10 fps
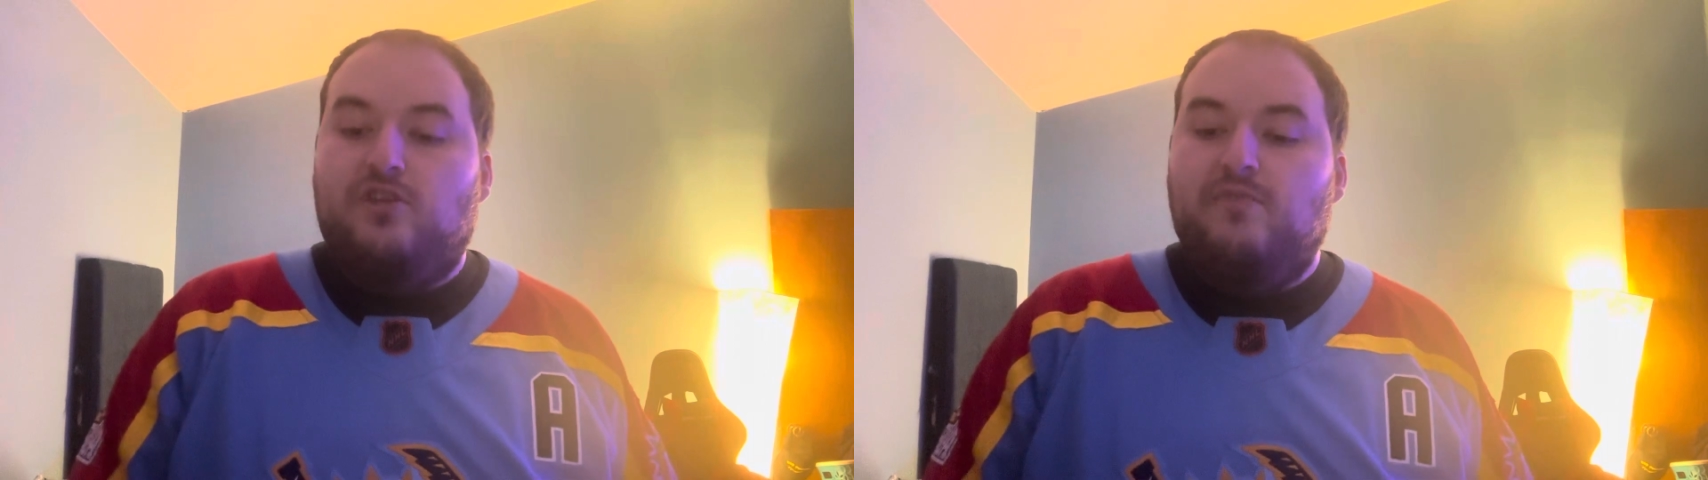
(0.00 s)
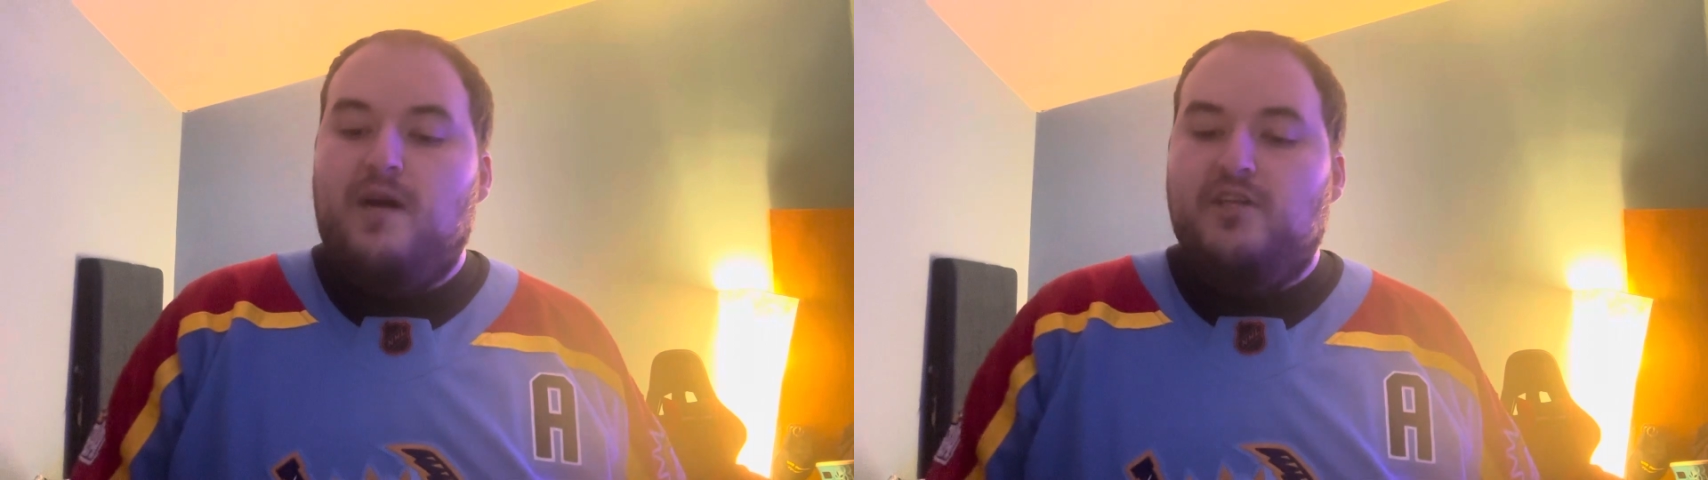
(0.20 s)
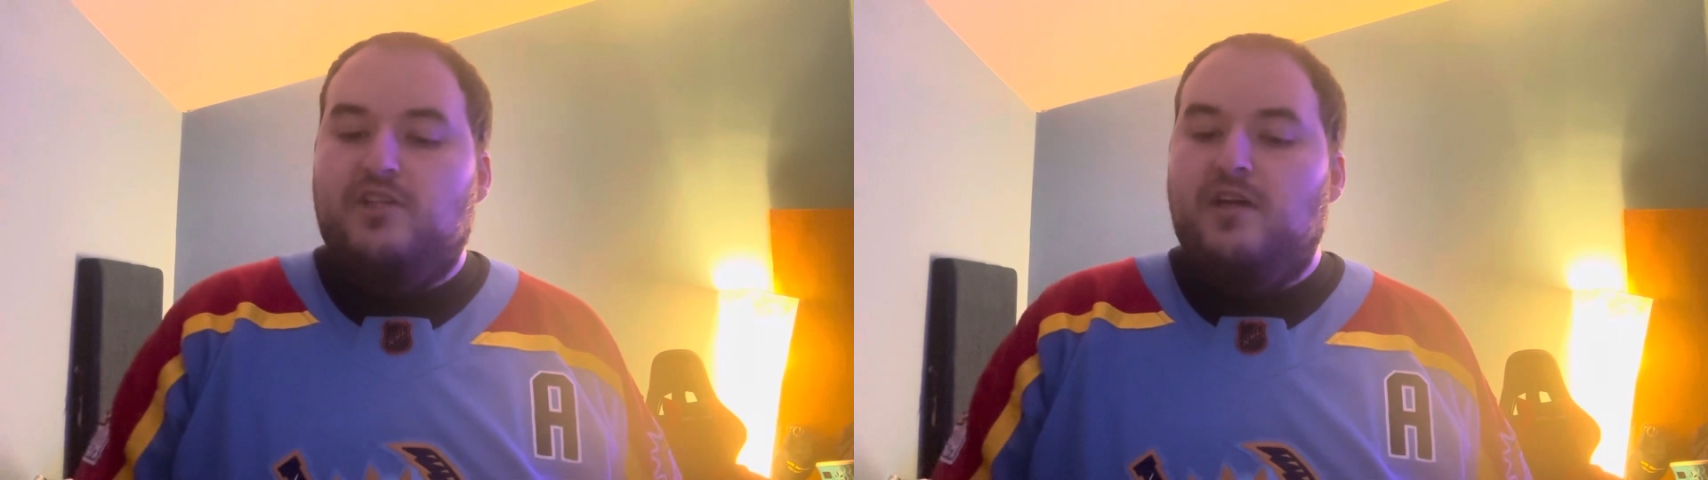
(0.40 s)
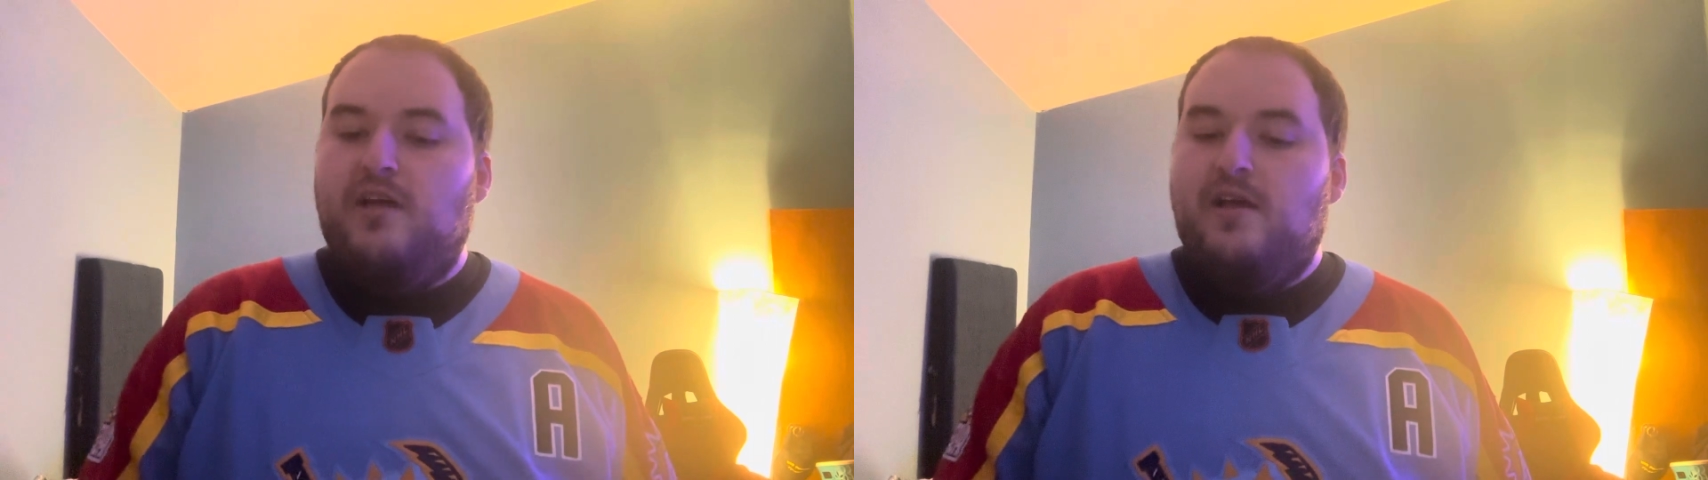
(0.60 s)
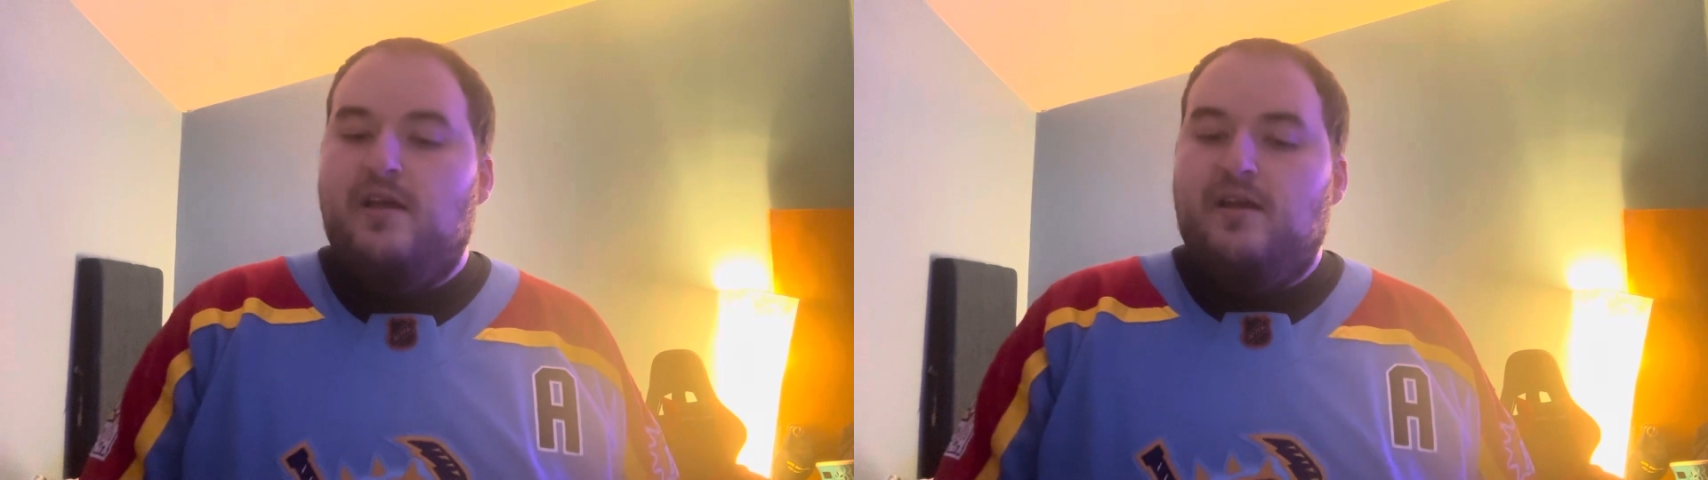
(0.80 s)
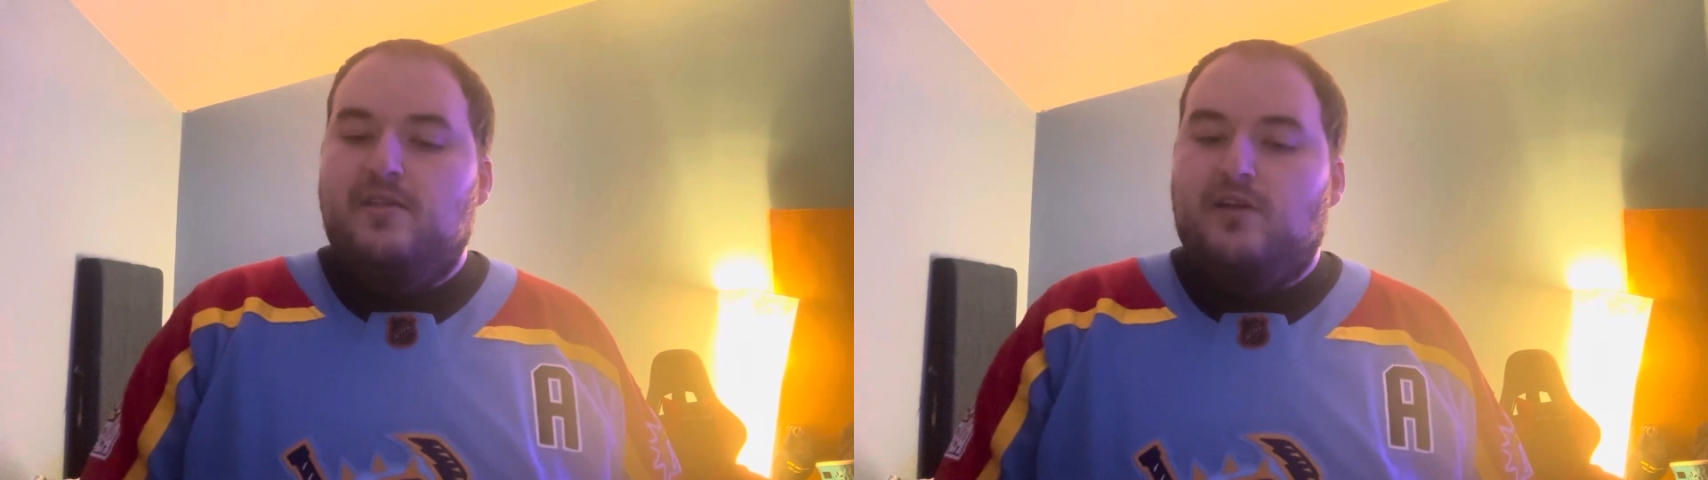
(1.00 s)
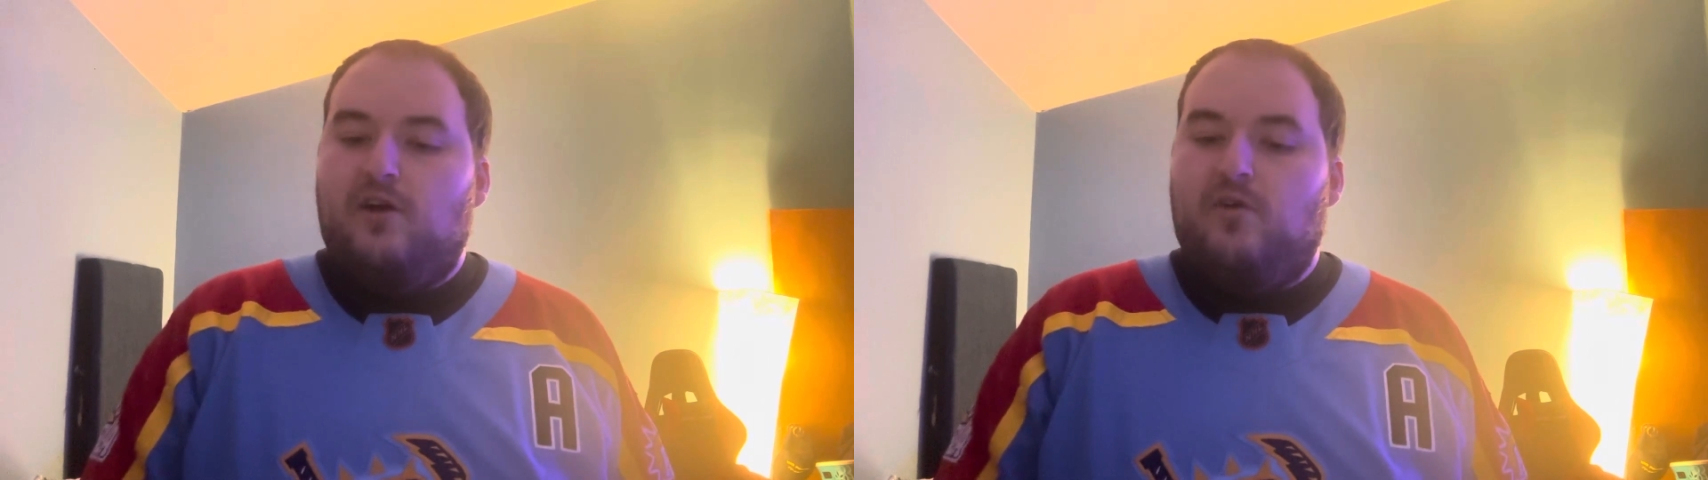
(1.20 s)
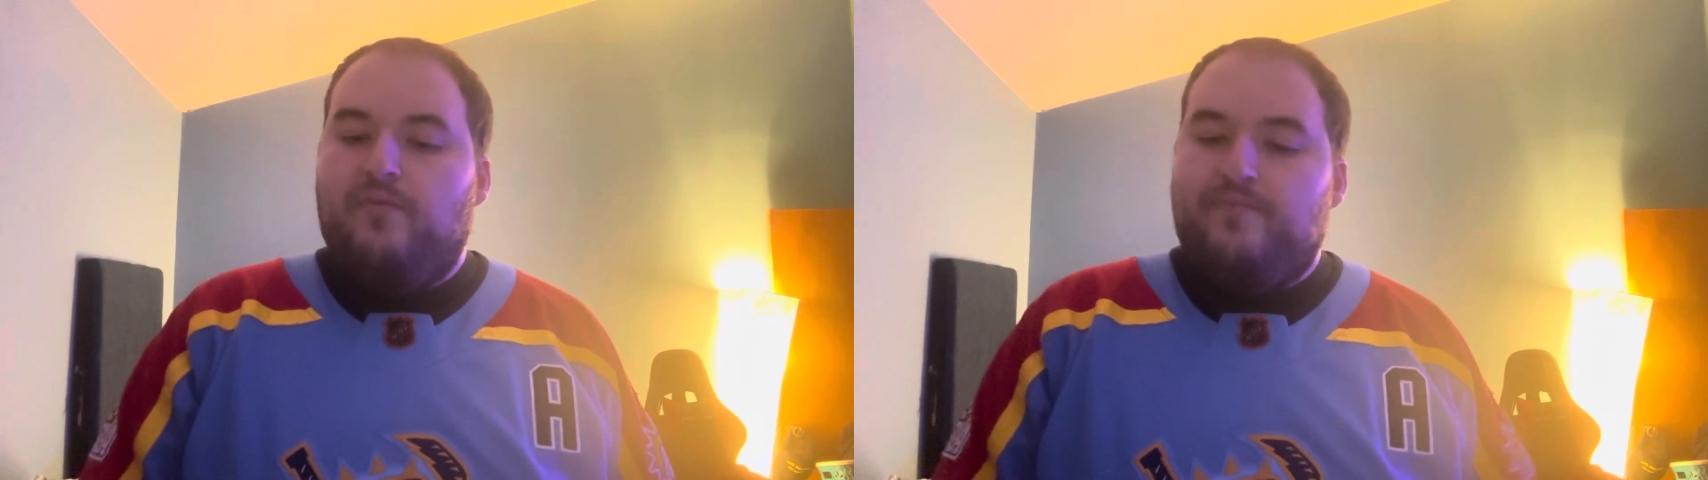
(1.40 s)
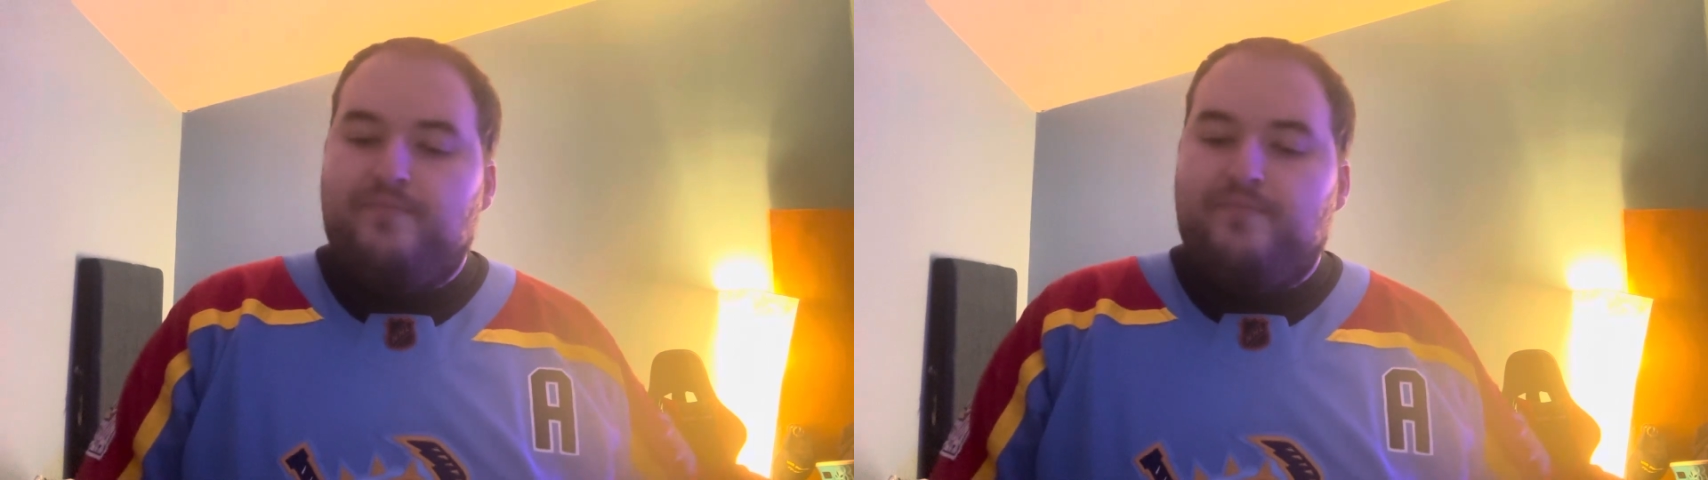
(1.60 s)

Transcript: too much. So